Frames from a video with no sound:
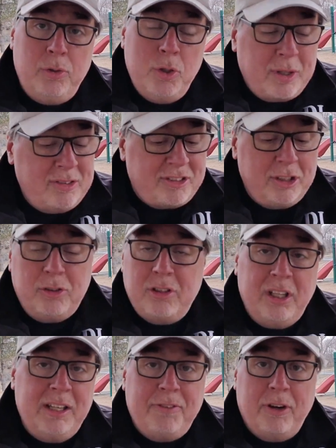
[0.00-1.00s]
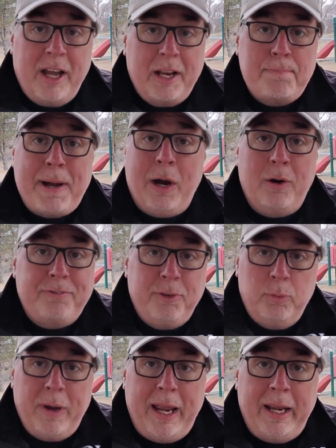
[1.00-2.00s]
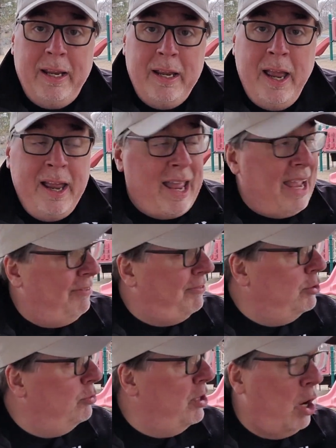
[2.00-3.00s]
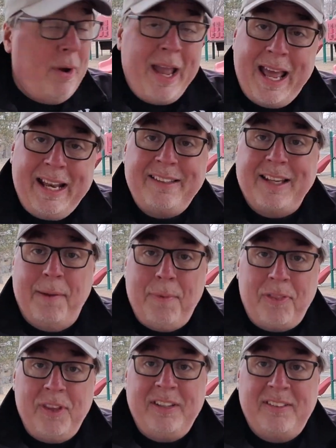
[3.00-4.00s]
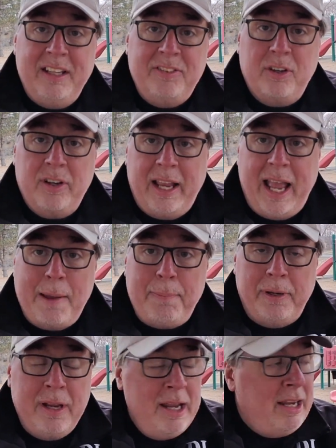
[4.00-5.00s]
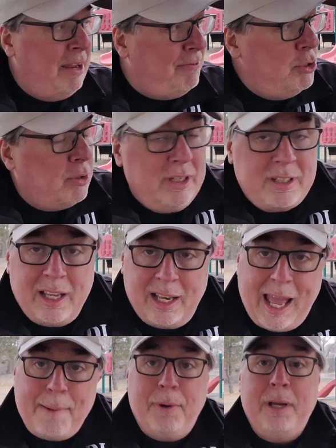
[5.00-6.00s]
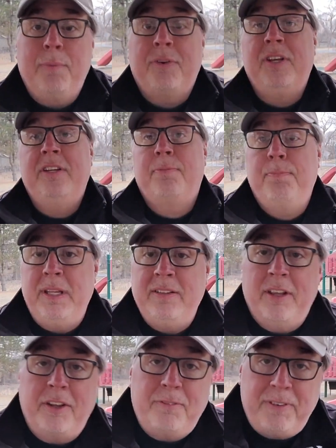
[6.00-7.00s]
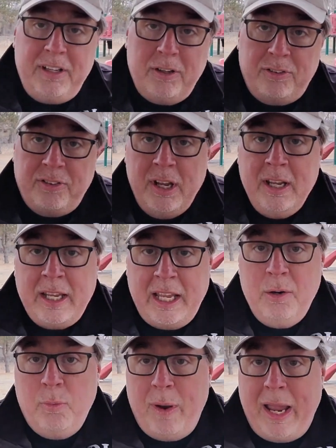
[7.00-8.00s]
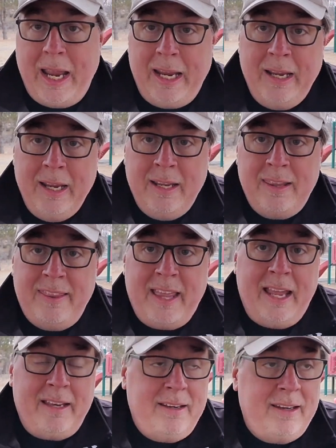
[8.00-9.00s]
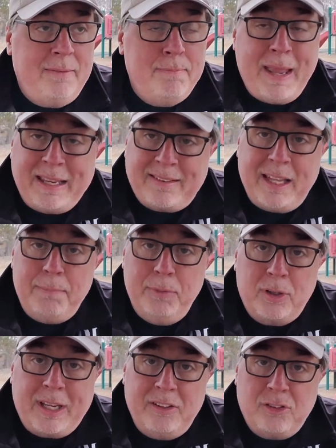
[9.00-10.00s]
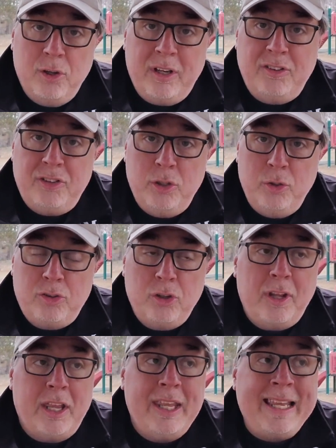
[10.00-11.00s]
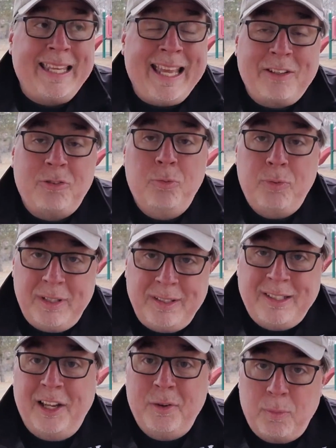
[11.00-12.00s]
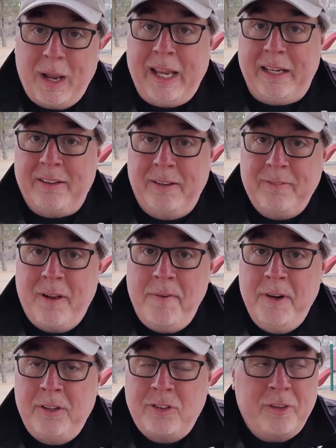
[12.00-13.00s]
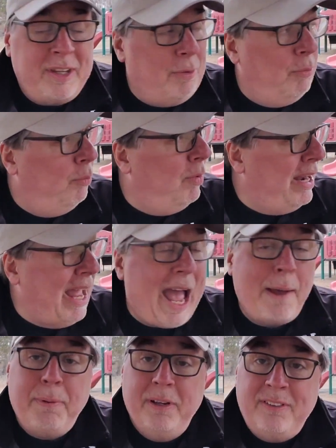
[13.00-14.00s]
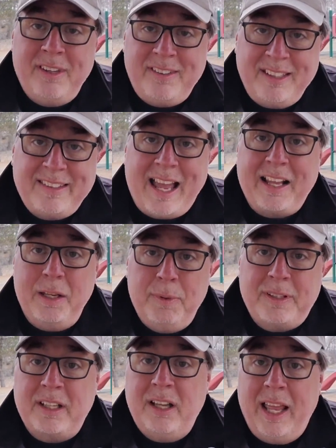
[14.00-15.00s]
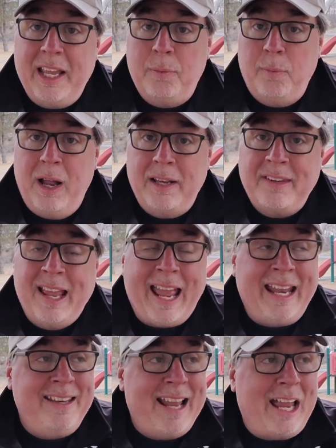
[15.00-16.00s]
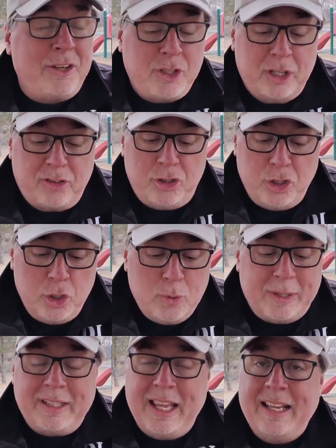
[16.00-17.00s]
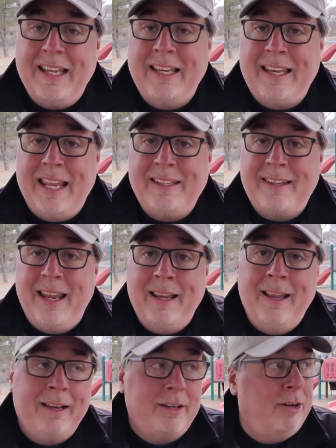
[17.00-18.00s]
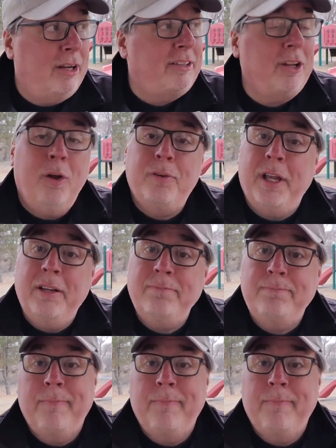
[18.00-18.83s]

You can still deliver on a powerful way if you know ahead of time that these things are going to happen. If you can collaborate with these, these other vendors in a way that makes them look as good as you so that it gets done right. So that what happens is exactly what the client wants and not just you at the end of the day saying, could have told you.